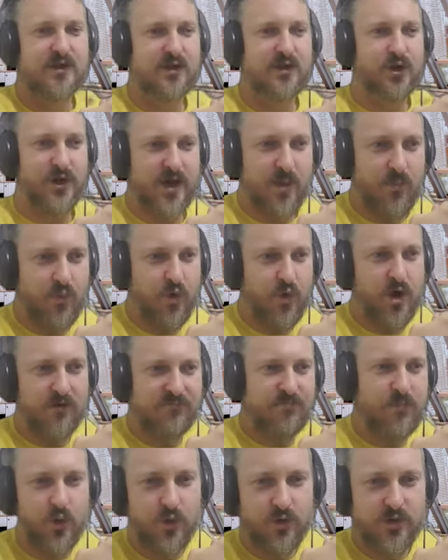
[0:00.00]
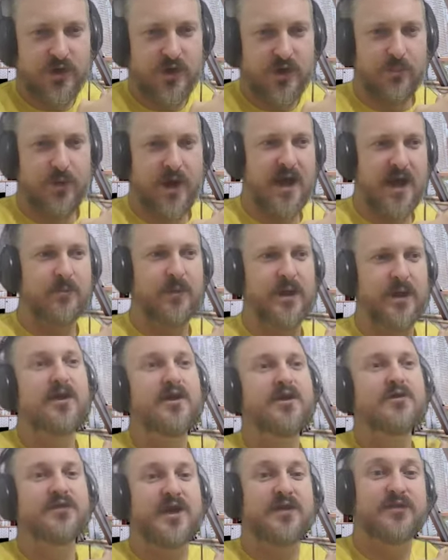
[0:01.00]
Like I'm worth more than you pay me.
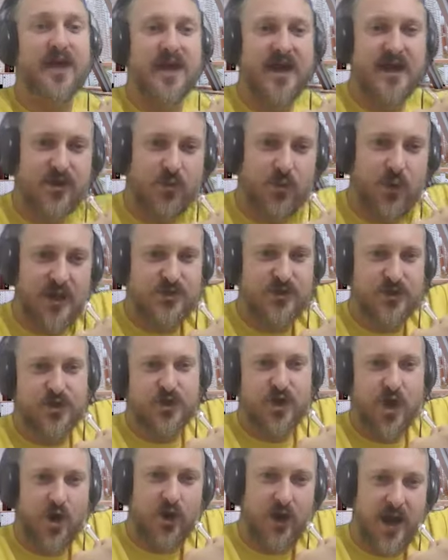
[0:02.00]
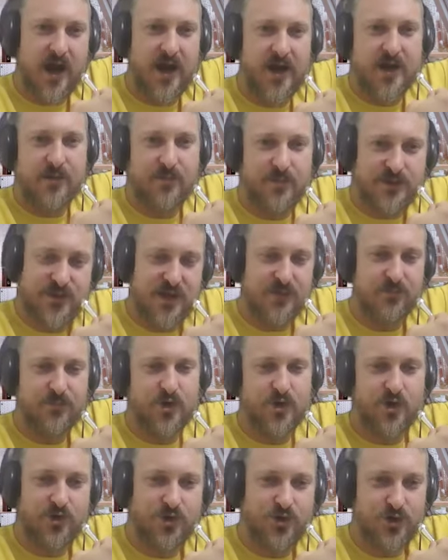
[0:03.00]
Then they're the ones that go, hey, I'm a
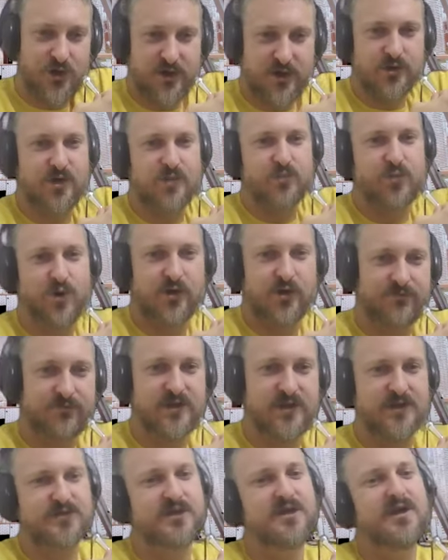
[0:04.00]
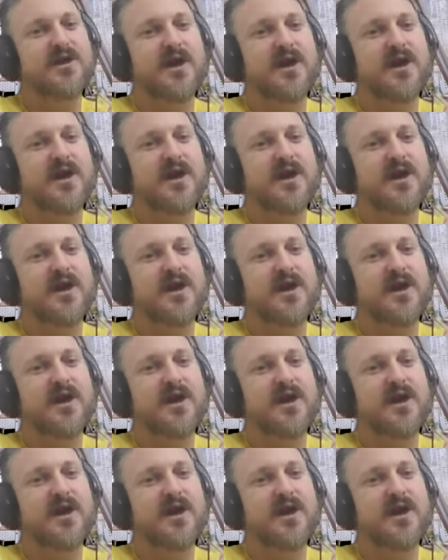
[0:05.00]
subcontractor, I'm worth this.